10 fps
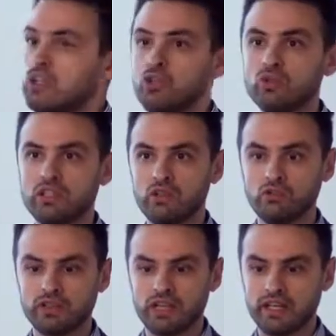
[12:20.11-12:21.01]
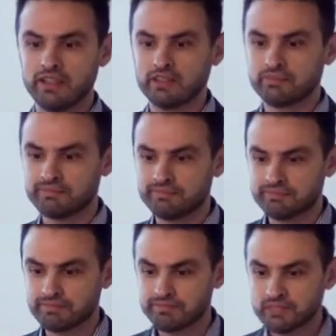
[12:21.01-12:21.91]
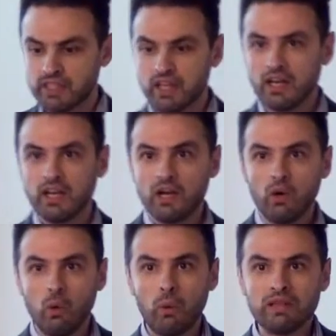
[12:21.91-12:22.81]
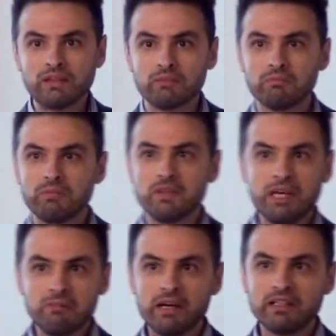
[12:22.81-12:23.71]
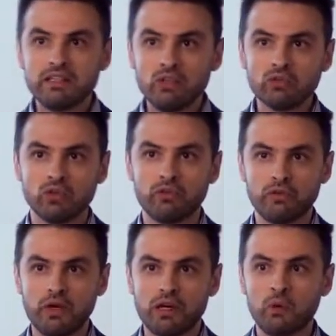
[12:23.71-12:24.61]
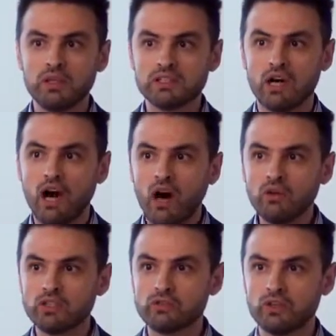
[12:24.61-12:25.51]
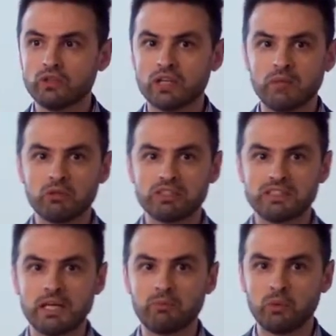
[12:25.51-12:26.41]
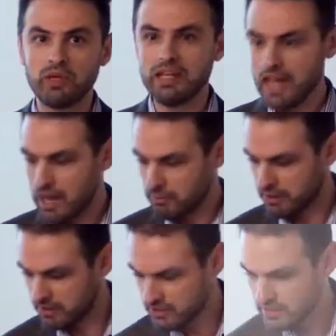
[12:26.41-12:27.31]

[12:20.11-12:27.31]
using UV light. What nobody knew so far was how this photochemical step really happened.